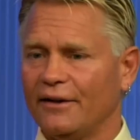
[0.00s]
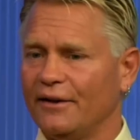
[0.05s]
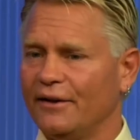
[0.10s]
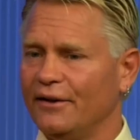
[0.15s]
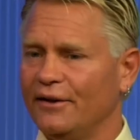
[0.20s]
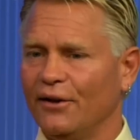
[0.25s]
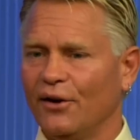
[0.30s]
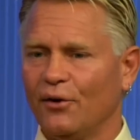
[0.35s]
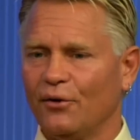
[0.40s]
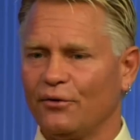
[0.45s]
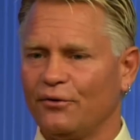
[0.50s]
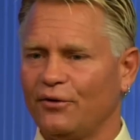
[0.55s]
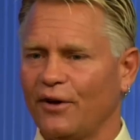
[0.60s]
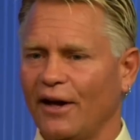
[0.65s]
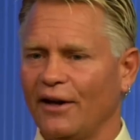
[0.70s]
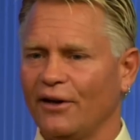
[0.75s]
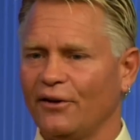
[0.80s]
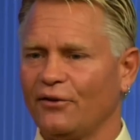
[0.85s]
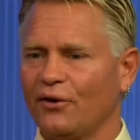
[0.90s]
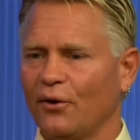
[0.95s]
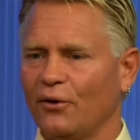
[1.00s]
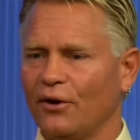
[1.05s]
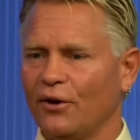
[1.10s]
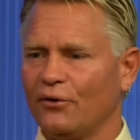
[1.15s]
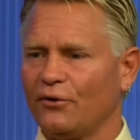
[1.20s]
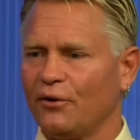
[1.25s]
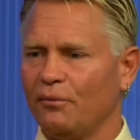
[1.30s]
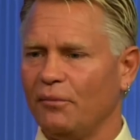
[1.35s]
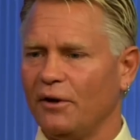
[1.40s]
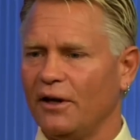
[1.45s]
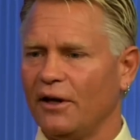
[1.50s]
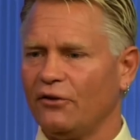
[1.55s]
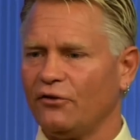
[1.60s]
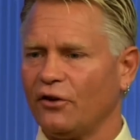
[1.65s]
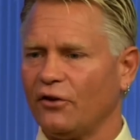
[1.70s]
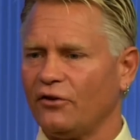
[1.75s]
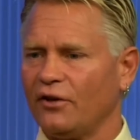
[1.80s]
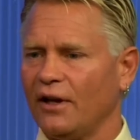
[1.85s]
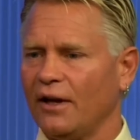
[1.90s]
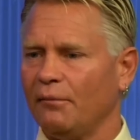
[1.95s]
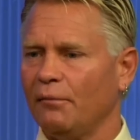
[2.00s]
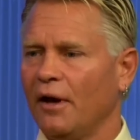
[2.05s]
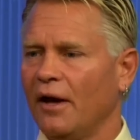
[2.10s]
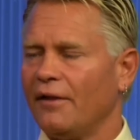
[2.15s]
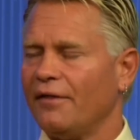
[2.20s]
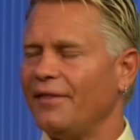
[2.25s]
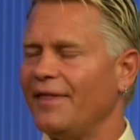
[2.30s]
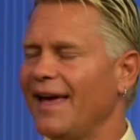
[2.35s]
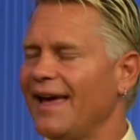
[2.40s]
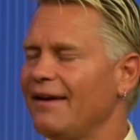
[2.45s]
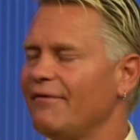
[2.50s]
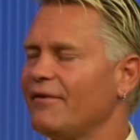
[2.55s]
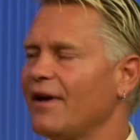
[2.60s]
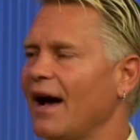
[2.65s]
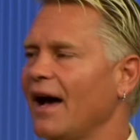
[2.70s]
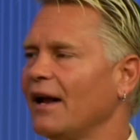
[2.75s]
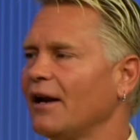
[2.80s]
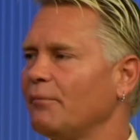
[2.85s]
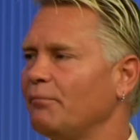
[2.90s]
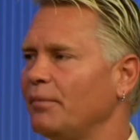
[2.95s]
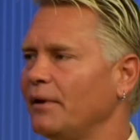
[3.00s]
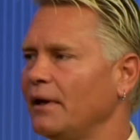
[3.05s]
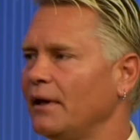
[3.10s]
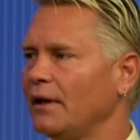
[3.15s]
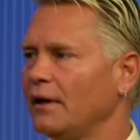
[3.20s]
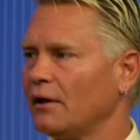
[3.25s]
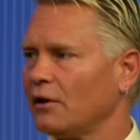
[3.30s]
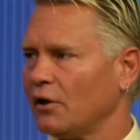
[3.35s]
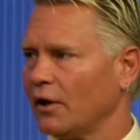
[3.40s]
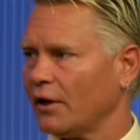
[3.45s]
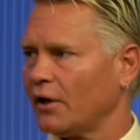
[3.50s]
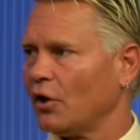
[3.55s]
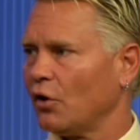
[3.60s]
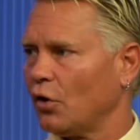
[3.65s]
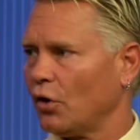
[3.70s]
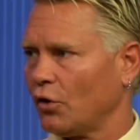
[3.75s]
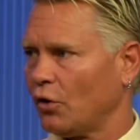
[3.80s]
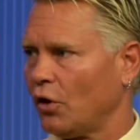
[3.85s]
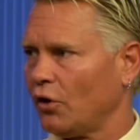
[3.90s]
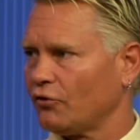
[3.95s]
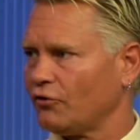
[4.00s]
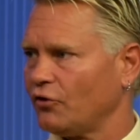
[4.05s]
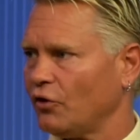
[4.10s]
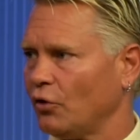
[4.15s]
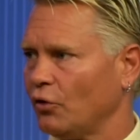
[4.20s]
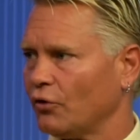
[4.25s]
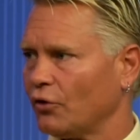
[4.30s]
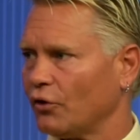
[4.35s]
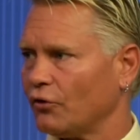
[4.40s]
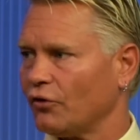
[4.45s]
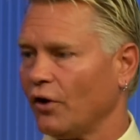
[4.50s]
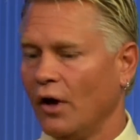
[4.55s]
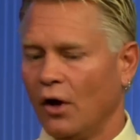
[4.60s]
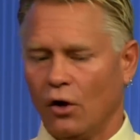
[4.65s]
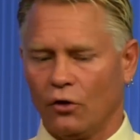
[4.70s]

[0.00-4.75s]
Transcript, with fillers: you know, San Antonio to me is a team, they've got to be clicking on all cylinders.